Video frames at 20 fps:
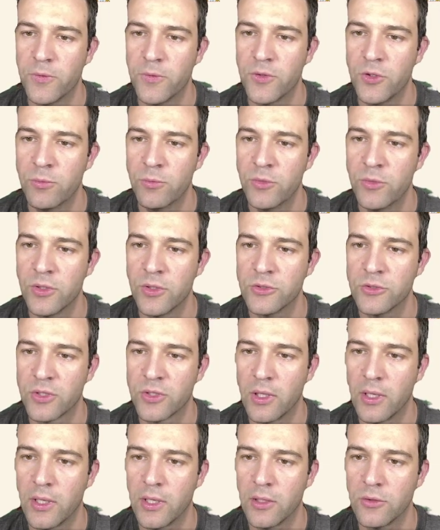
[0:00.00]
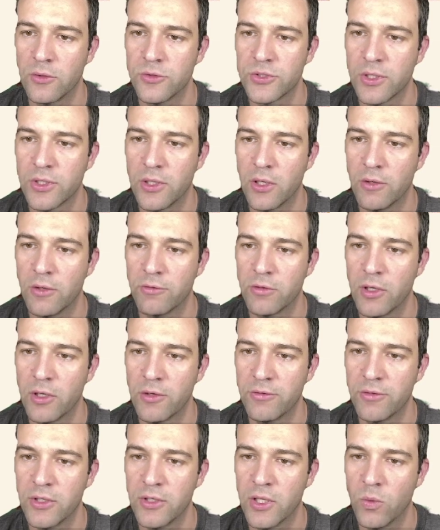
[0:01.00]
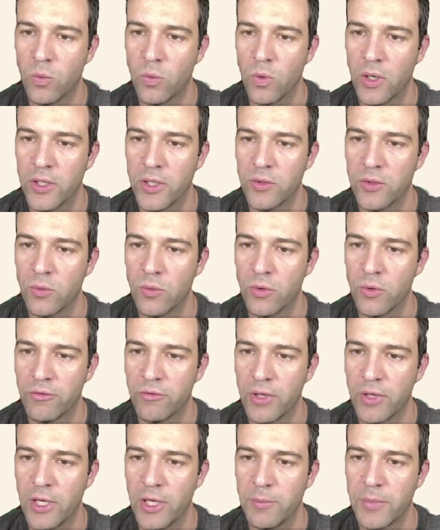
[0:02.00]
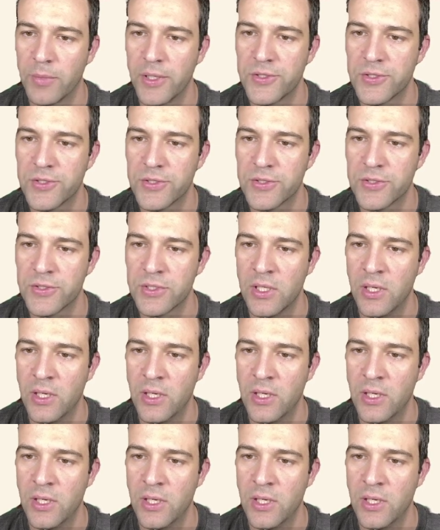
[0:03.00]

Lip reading: Cumulus clouds are fluffy and white with flat bases.